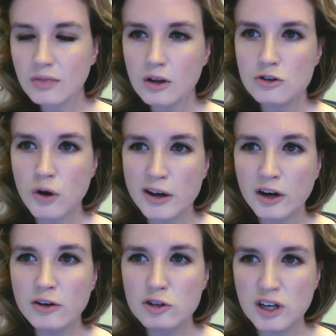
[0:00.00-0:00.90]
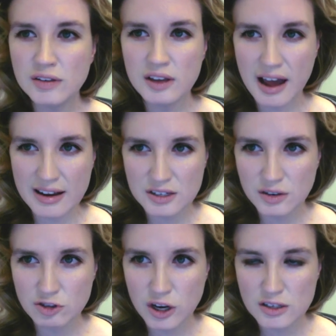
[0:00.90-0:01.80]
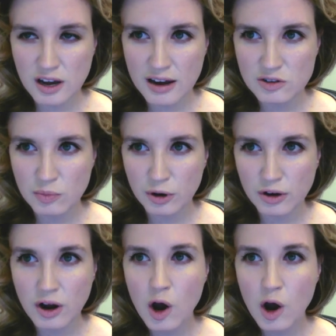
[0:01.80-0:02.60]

So I could understand the casting of Jesse Eisenberg,